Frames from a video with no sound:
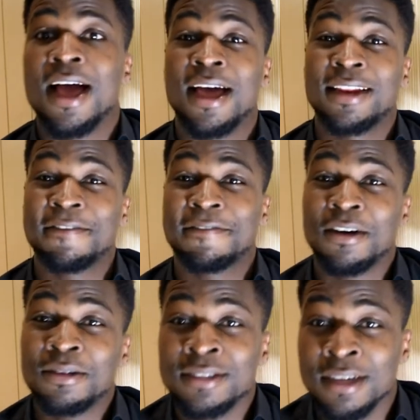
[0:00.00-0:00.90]
and they
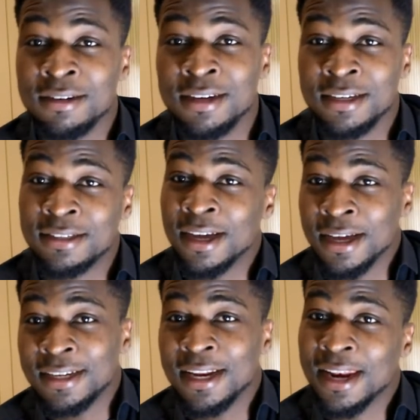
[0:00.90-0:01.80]
found out that
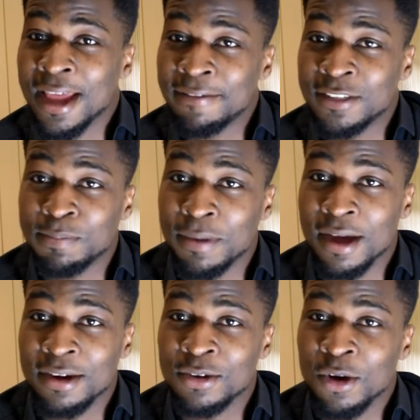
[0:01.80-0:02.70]
the
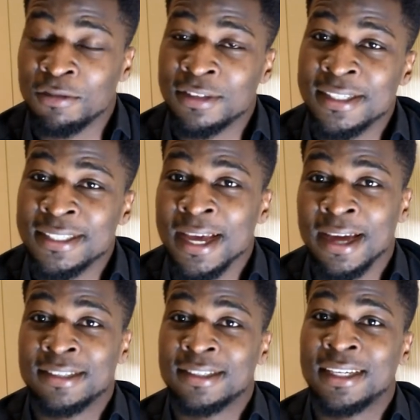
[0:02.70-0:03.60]
lifespan of these
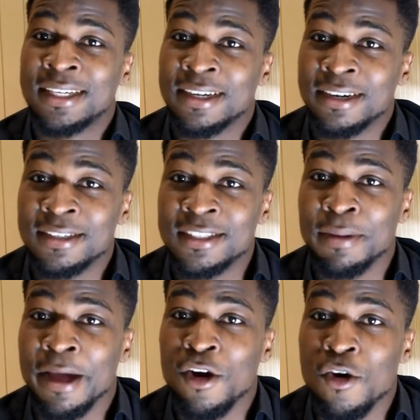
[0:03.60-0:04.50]
guys
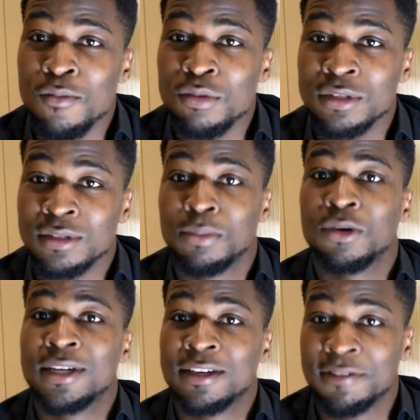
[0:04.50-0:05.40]
increased by almost
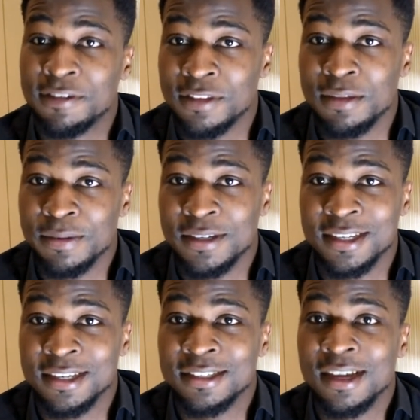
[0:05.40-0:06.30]
more than
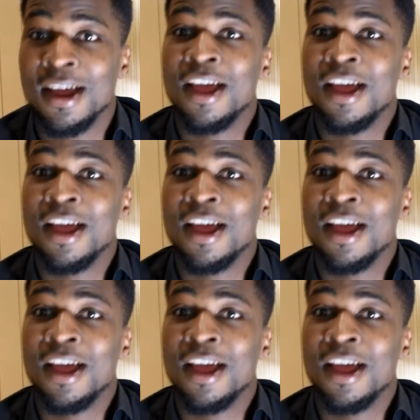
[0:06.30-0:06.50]
50%